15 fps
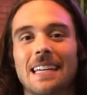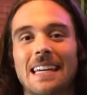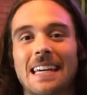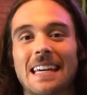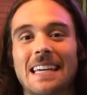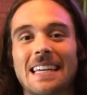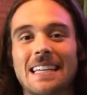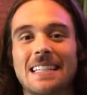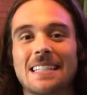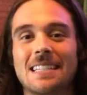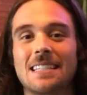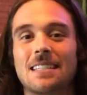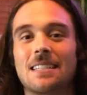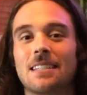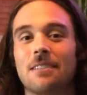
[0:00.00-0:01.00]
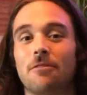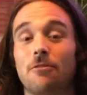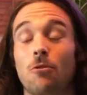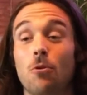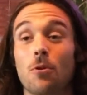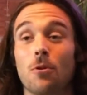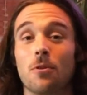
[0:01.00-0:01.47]
is
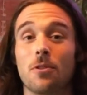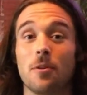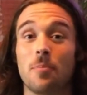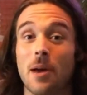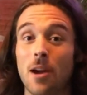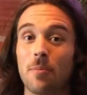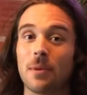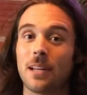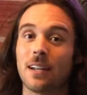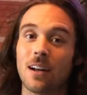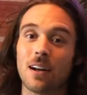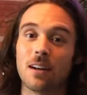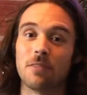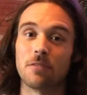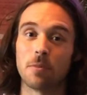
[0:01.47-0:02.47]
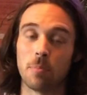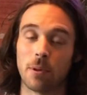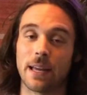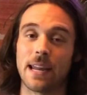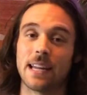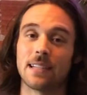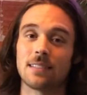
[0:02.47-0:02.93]
for the betterment of the
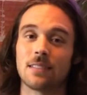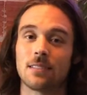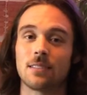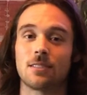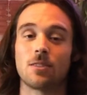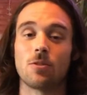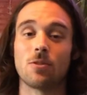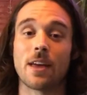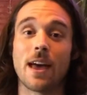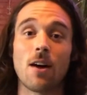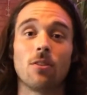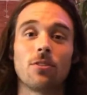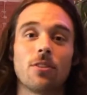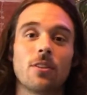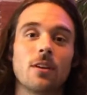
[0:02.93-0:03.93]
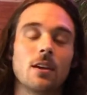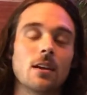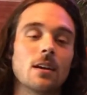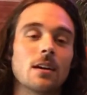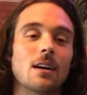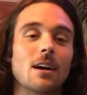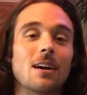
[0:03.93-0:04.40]
planet. So the health
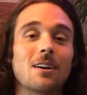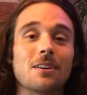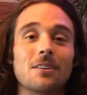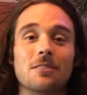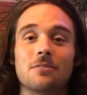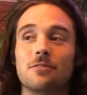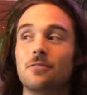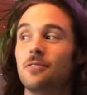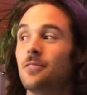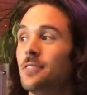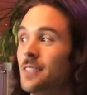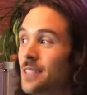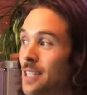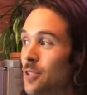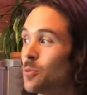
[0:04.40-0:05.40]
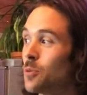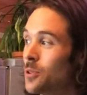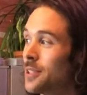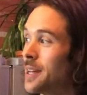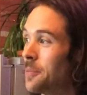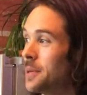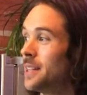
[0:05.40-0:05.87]
of this world
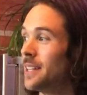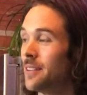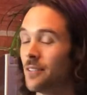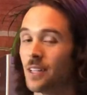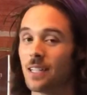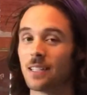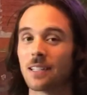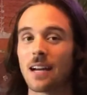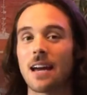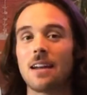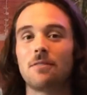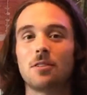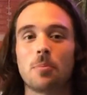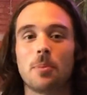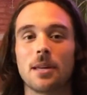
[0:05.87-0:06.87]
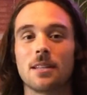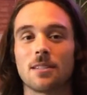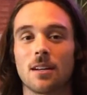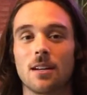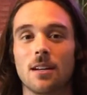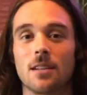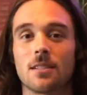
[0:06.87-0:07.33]
that we live in kind of depends
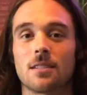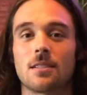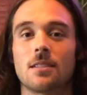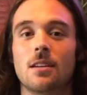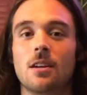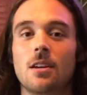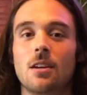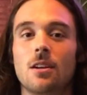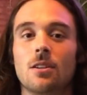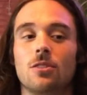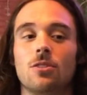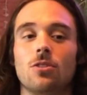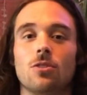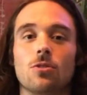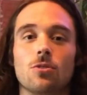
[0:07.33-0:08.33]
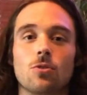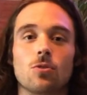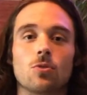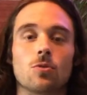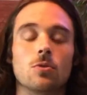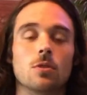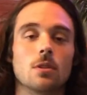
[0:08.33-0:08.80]
on us to
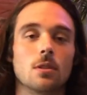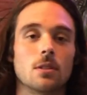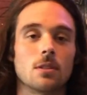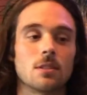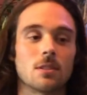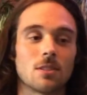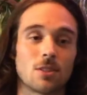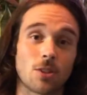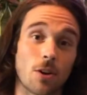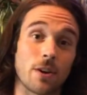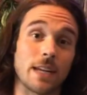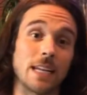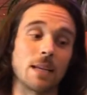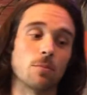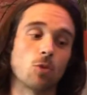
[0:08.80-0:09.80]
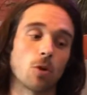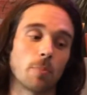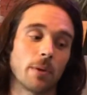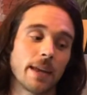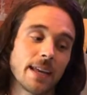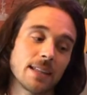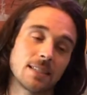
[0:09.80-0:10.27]
start eating more
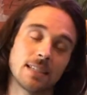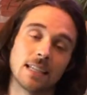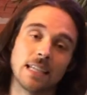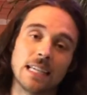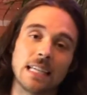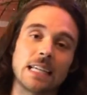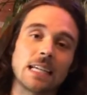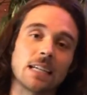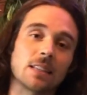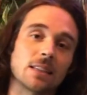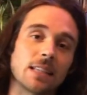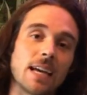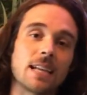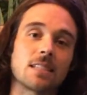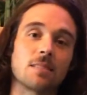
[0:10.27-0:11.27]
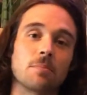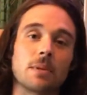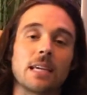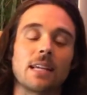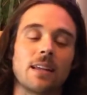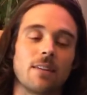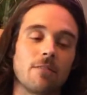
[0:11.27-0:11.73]
plants and eating less meat.
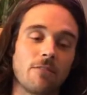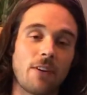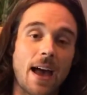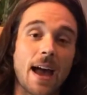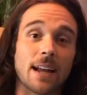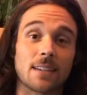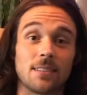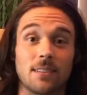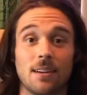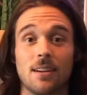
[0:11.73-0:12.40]
In fact,